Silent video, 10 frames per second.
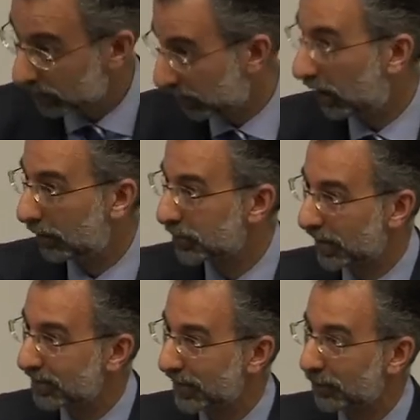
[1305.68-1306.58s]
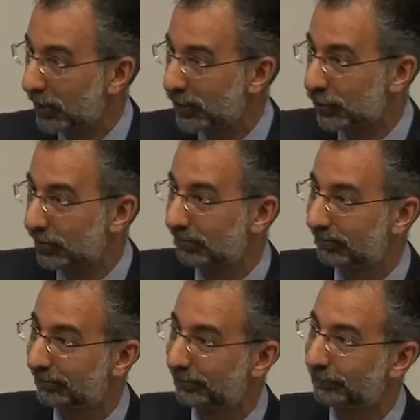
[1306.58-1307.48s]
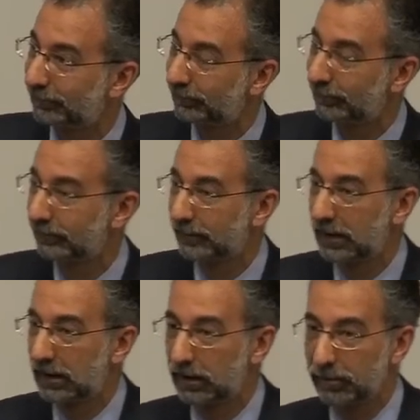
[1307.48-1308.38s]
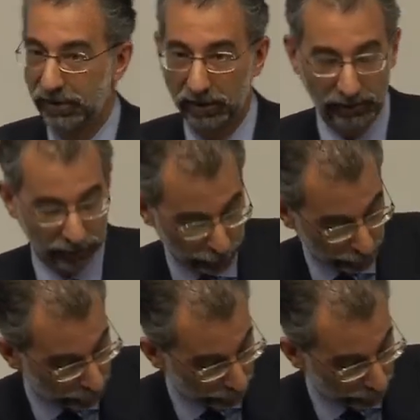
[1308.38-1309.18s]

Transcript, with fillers: So I was asked that question. Miz Khan, did you